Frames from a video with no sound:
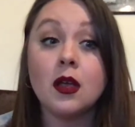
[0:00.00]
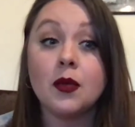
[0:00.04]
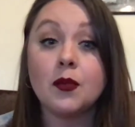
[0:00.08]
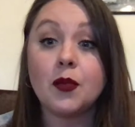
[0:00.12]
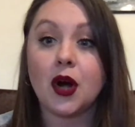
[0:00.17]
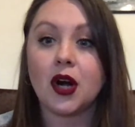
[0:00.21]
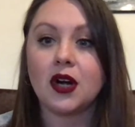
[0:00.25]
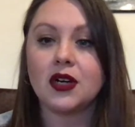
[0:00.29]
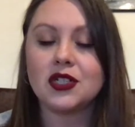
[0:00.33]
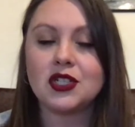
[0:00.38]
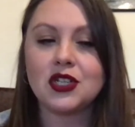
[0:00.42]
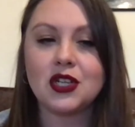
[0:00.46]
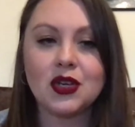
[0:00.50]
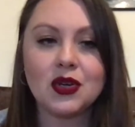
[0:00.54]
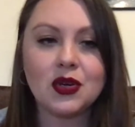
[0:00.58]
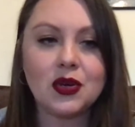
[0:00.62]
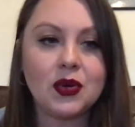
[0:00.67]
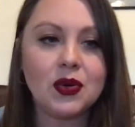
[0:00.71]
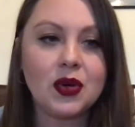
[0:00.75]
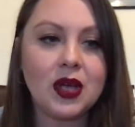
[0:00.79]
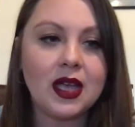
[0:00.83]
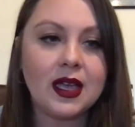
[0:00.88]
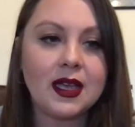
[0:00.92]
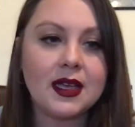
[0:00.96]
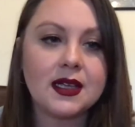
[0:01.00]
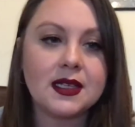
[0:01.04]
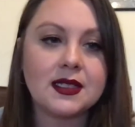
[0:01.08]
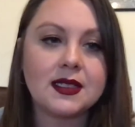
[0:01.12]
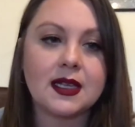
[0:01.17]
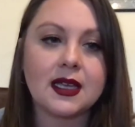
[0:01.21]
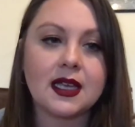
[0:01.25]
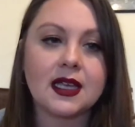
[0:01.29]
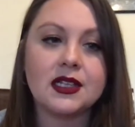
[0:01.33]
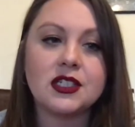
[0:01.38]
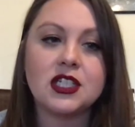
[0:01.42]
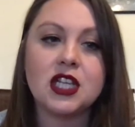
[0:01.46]
Part 2 is
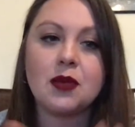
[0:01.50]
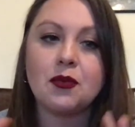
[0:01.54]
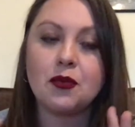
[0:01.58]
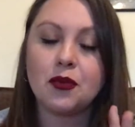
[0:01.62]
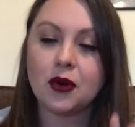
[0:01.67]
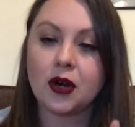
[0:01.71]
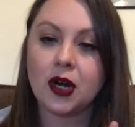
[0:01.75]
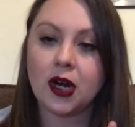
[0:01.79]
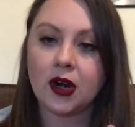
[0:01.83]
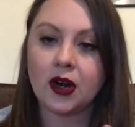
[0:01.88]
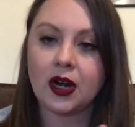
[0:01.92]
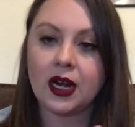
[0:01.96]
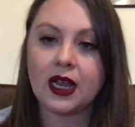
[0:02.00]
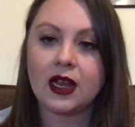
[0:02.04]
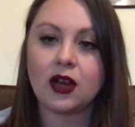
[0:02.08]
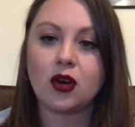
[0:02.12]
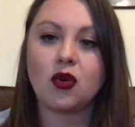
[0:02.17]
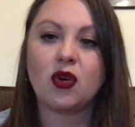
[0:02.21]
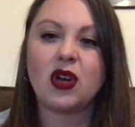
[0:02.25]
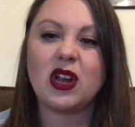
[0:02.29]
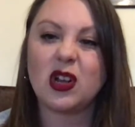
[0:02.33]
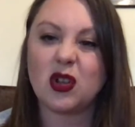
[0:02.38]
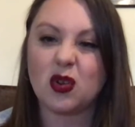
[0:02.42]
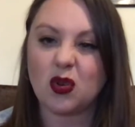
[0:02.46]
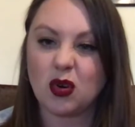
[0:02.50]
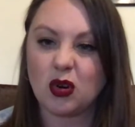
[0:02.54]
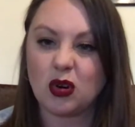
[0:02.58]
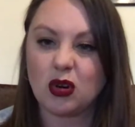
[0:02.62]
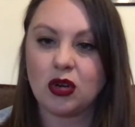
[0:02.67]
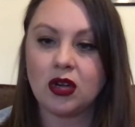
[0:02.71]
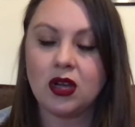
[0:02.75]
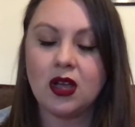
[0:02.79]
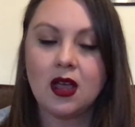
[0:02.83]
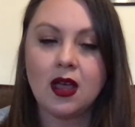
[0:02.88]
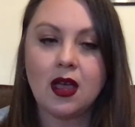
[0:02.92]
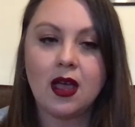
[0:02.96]
the contemporary and
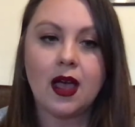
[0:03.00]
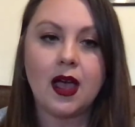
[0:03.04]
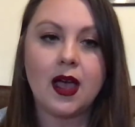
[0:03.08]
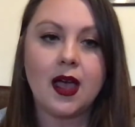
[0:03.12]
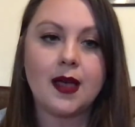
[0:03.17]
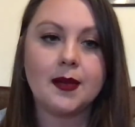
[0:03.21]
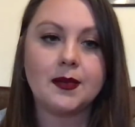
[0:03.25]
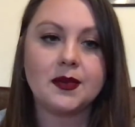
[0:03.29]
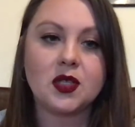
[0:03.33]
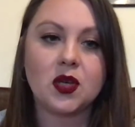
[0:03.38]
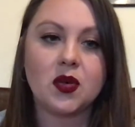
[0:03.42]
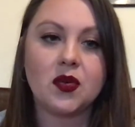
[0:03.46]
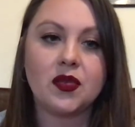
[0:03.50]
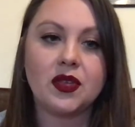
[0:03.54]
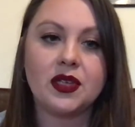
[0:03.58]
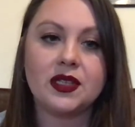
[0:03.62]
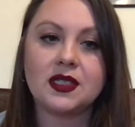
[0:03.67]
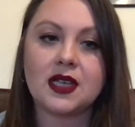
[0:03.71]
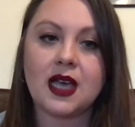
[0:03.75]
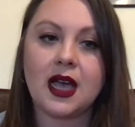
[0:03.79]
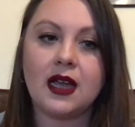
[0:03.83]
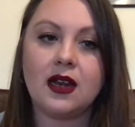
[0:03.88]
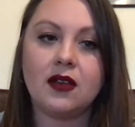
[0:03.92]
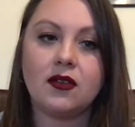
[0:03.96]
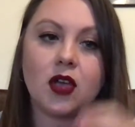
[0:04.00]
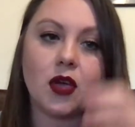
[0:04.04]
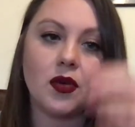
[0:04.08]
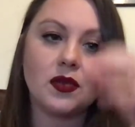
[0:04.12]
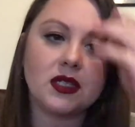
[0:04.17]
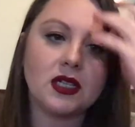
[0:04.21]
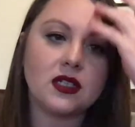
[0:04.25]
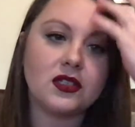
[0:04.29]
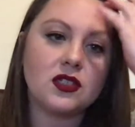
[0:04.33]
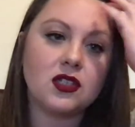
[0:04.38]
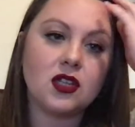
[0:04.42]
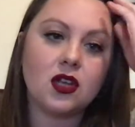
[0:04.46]
critical. So this kind of
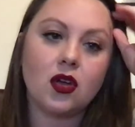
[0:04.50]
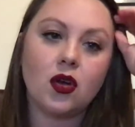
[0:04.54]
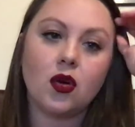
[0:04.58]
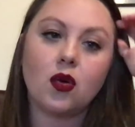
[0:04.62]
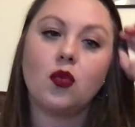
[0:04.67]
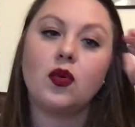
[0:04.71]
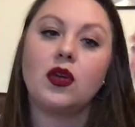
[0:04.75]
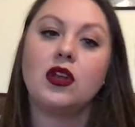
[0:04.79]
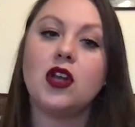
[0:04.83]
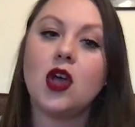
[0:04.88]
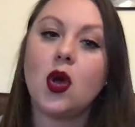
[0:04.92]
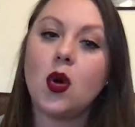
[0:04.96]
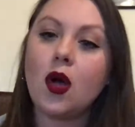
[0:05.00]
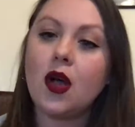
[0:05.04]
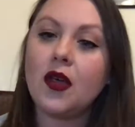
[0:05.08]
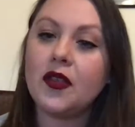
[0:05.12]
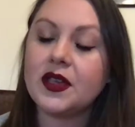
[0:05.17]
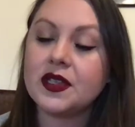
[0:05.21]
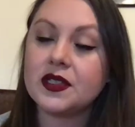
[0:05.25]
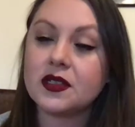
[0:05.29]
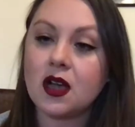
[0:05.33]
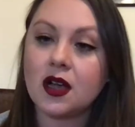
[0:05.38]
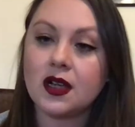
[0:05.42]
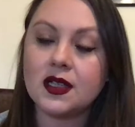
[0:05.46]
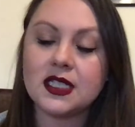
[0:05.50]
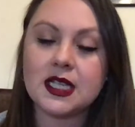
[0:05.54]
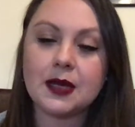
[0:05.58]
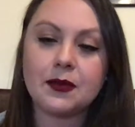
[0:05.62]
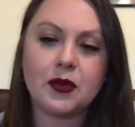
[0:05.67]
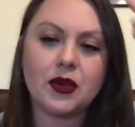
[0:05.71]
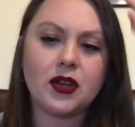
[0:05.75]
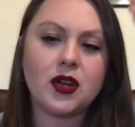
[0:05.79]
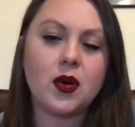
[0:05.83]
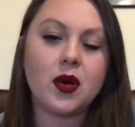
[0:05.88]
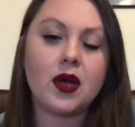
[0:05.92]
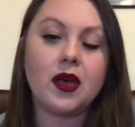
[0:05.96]
goes in, so we know all these concepts,
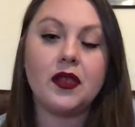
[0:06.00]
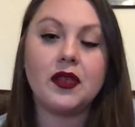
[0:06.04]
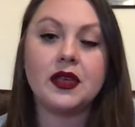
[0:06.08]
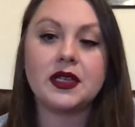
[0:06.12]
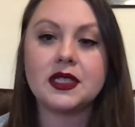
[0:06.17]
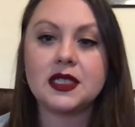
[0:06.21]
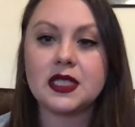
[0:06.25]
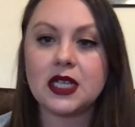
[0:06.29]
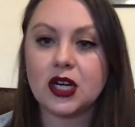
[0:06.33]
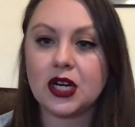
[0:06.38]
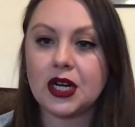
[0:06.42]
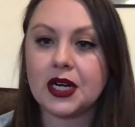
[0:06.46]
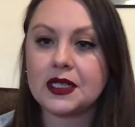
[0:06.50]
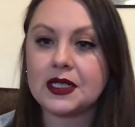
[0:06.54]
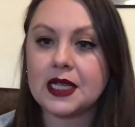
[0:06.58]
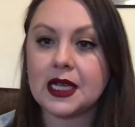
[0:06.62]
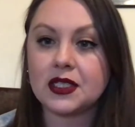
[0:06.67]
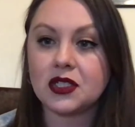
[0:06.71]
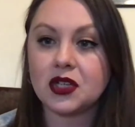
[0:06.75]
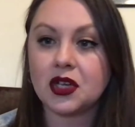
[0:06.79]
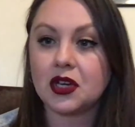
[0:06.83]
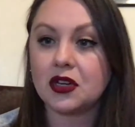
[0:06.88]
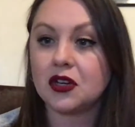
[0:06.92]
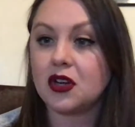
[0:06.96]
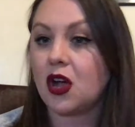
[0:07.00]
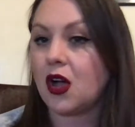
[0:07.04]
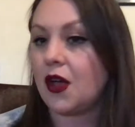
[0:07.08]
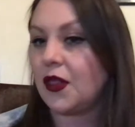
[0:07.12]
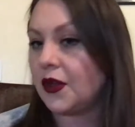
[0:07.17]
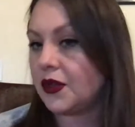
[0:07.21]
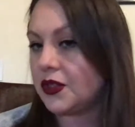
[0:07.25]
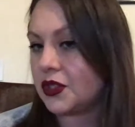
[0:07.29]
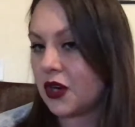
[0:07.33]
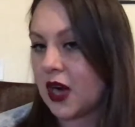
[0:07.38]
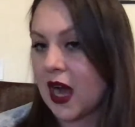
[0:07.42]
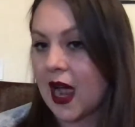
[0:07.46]
we know all these theories, that's good and all,
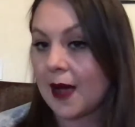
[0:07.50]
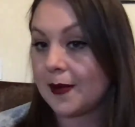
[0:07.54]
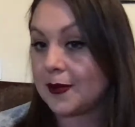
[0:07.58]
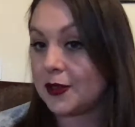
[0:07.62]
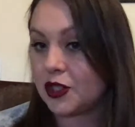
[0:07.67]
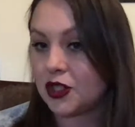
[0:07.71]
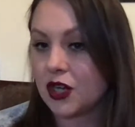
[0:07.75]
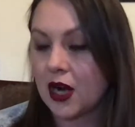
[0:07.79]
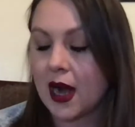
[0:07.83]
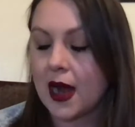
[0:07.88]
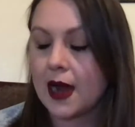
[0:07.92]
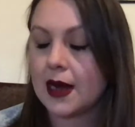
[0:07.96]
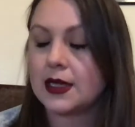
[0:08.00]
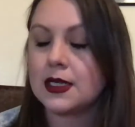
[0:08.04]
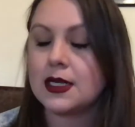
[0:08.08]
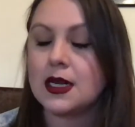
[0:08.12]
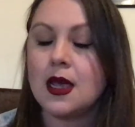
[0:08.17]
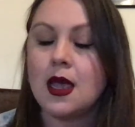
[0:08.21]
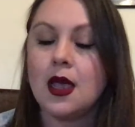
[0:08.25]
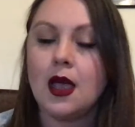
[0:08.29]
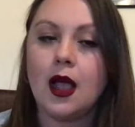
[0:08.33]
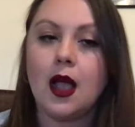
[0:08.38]
those are abstract.